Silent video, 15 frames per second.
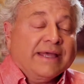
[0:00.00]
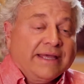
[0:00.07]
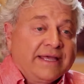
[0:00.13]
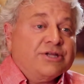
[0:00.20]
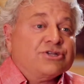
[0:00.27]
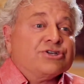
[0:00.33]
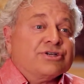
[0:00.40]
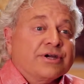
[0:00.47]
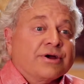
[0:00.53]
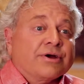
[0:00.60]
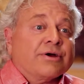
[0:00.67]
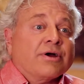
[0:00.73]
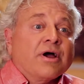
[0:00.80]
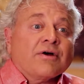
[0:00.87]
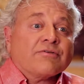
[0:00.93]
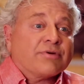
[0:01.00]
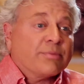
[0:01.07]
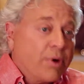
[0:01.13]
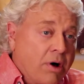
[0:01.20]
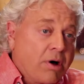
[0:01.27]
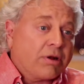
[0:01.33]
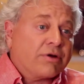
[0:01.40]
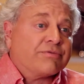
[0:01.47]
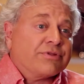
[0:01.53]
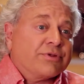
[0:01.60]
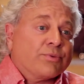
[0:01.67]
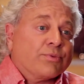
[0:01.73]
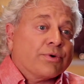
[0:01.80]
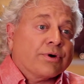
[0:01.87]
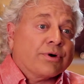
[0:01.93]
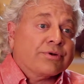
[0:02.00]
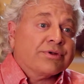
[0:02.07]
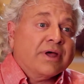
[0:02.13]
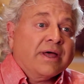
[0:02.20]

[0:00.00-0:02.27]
each year from all over the world,